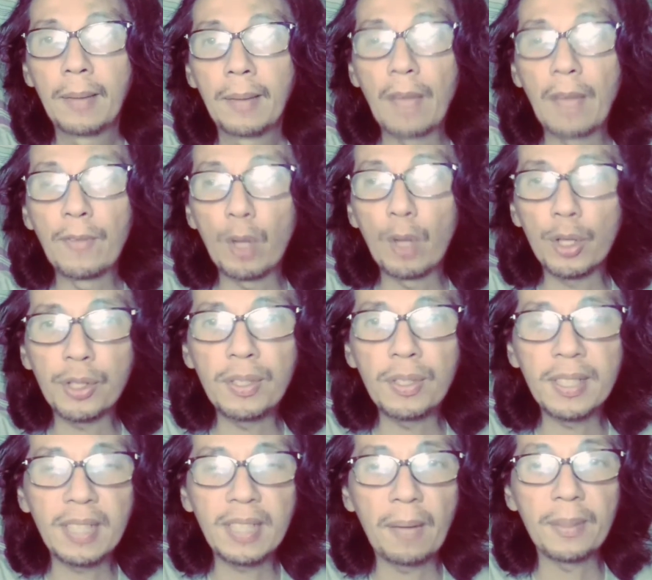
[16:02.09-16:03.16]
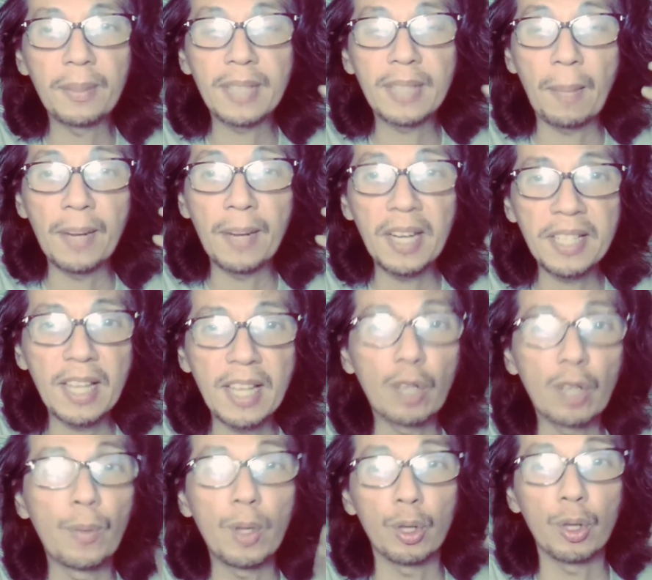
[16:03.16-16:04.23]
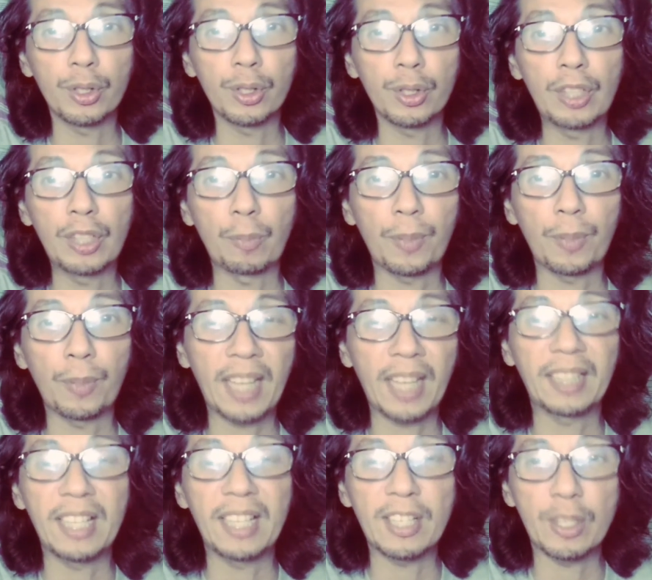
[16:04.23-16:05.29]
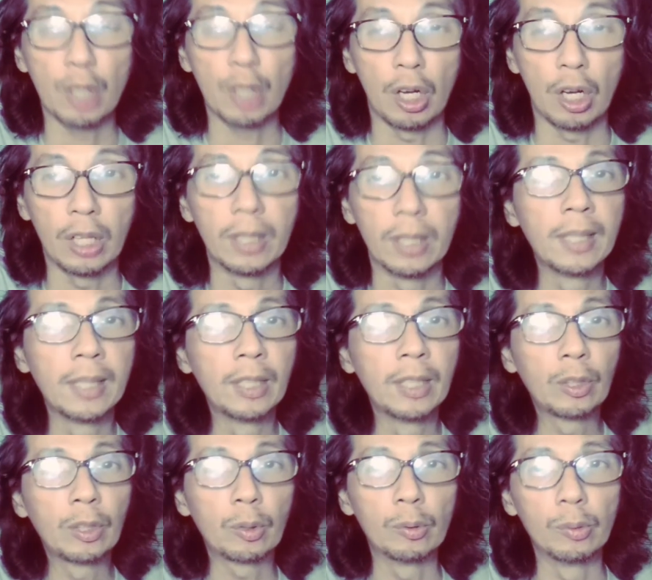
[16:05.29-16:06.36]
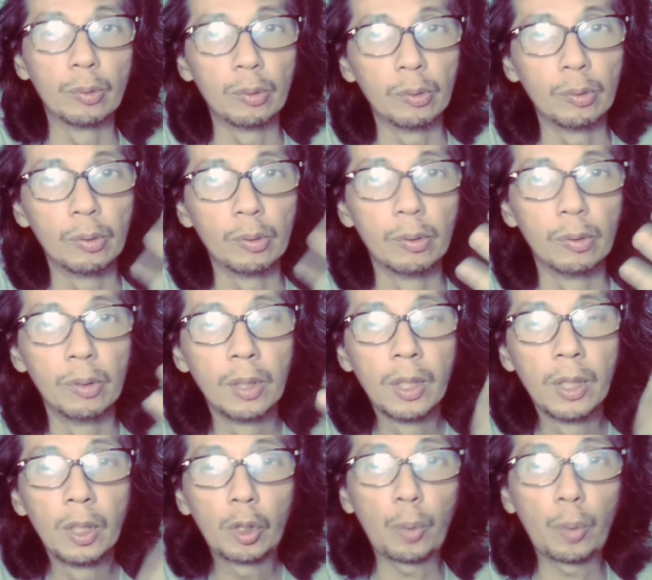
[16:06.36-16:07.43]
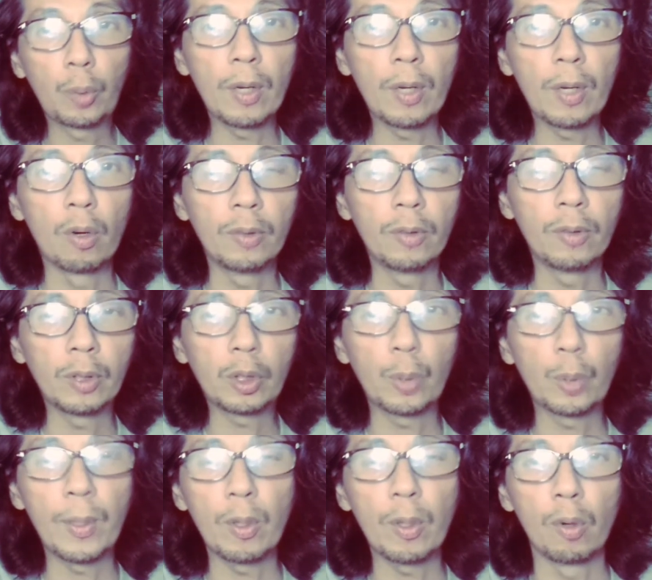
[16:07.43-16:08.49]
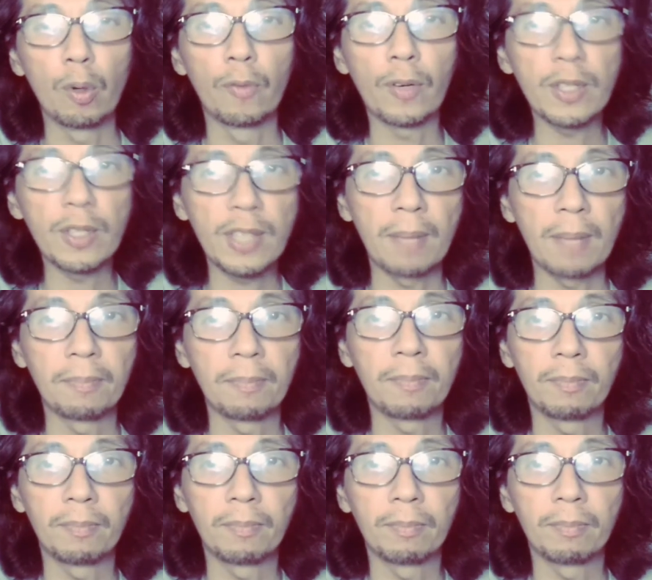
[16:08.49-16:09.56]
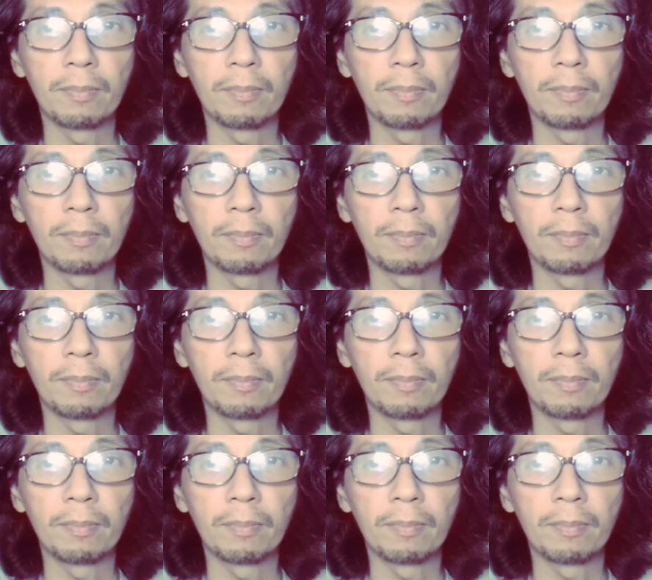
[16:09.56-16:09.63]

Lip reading: And we also sabi ni Singo, we also need to protect this song to win over some